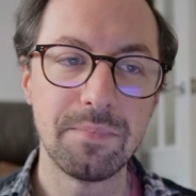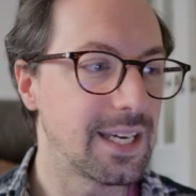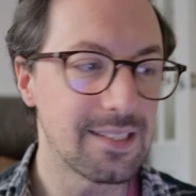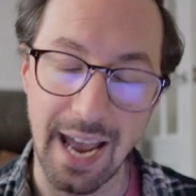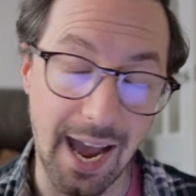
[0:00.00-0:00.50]

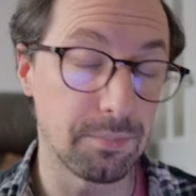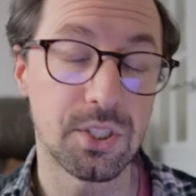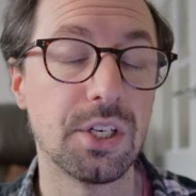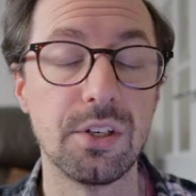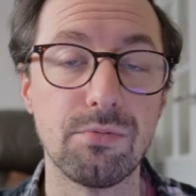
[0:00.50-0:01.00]
is
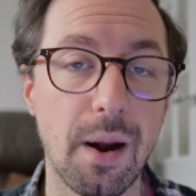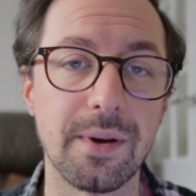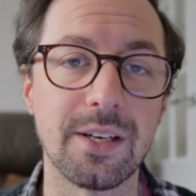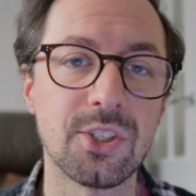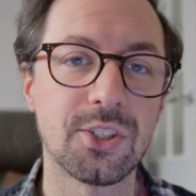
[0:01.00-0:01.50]
absolute
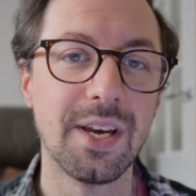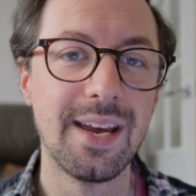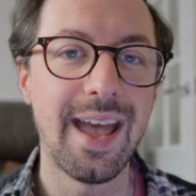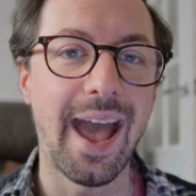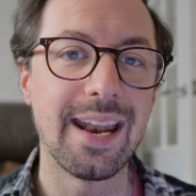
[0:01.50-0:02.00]

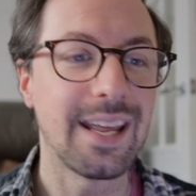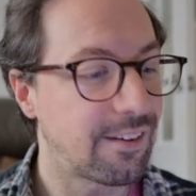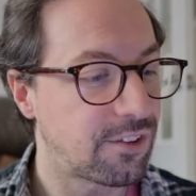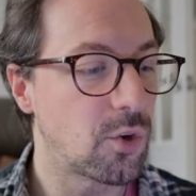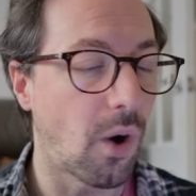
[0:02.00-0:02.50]
rubbish. And
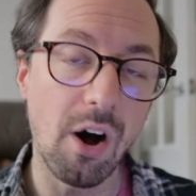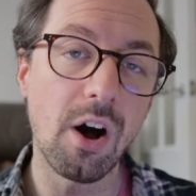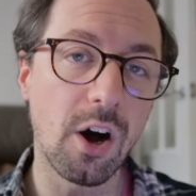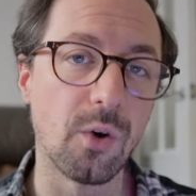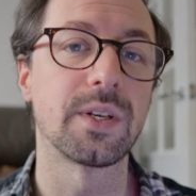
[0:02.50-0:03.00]
if you
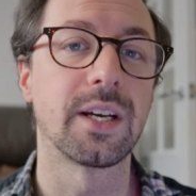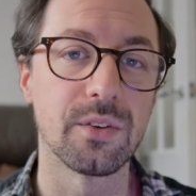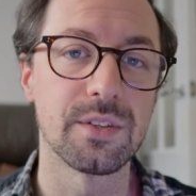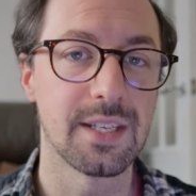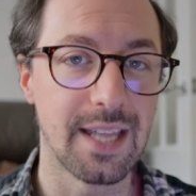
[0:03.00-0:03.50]
are holding
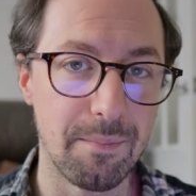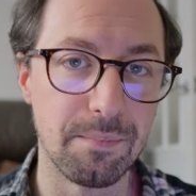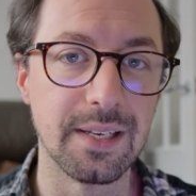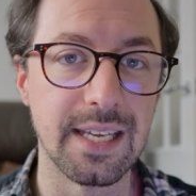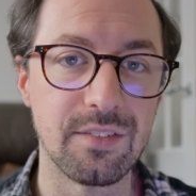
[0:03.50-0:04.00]
on to that
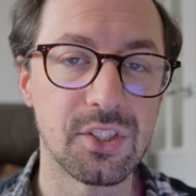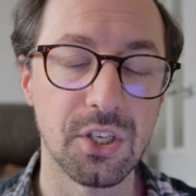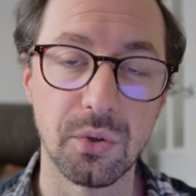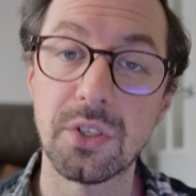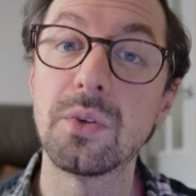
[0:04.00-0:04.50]
belief
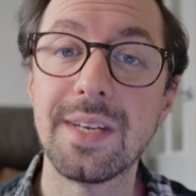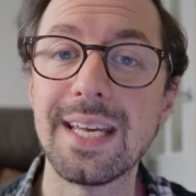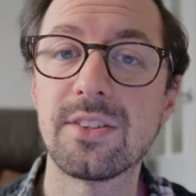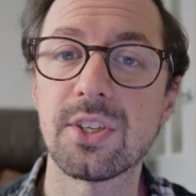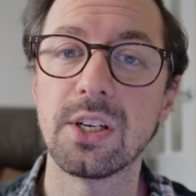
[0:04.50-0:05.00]
still, you
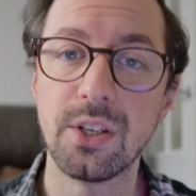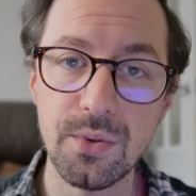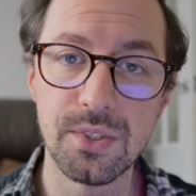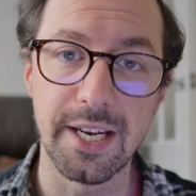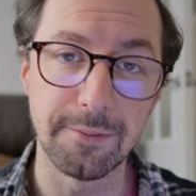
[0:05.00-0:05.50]
need to
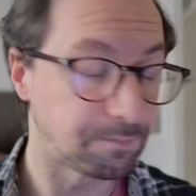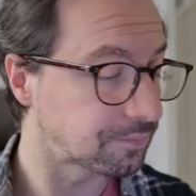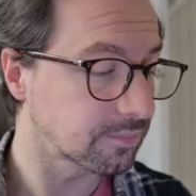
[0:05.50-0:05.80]
lose it.